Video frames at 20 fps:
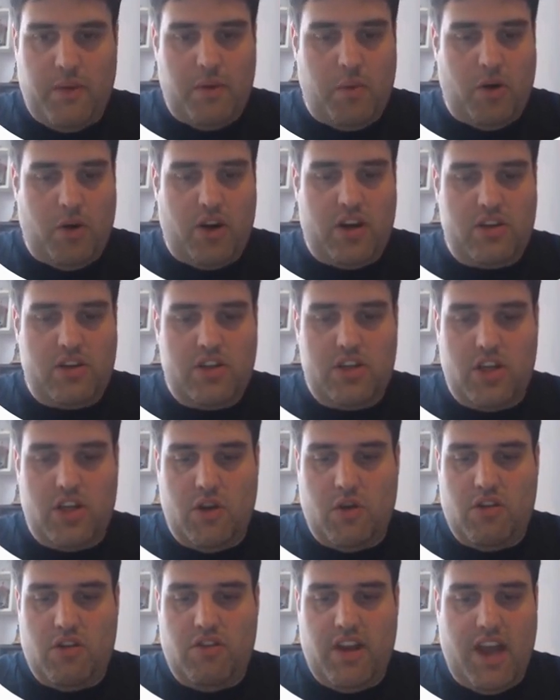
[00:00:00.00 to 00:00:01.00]
We want
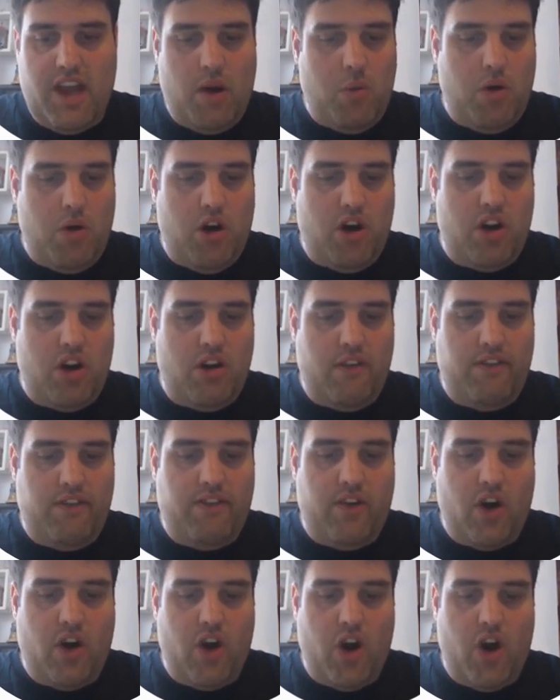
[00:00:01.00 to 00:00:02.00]
to create one
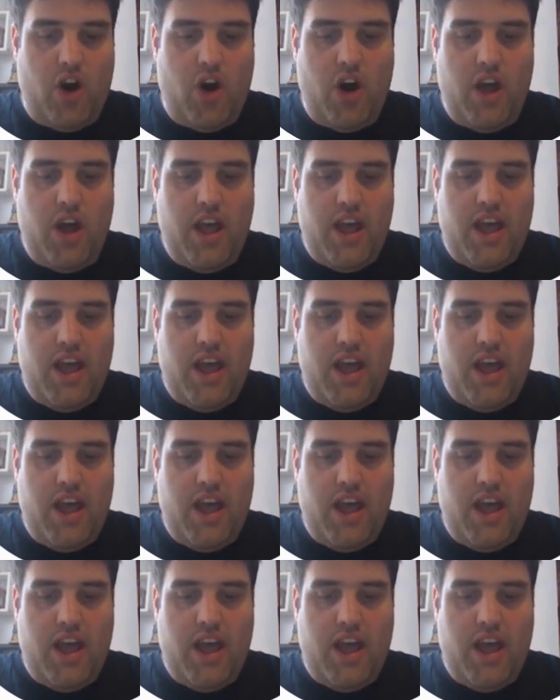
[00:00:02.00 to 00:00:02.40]
for